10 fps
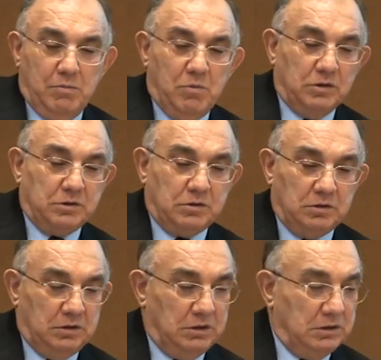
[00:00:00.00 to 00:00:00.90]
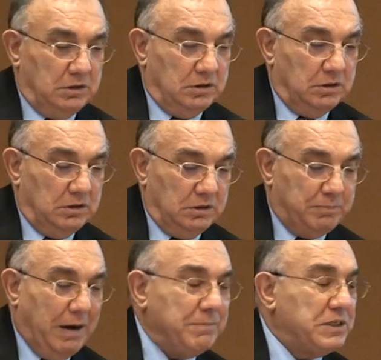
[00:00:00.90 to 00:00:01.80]
most
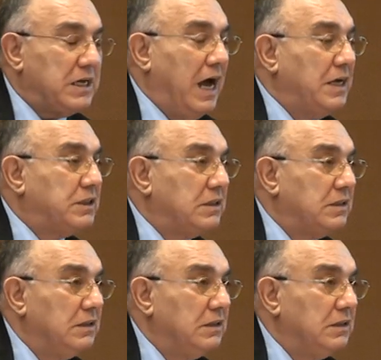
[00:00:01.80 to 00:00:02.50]
publicized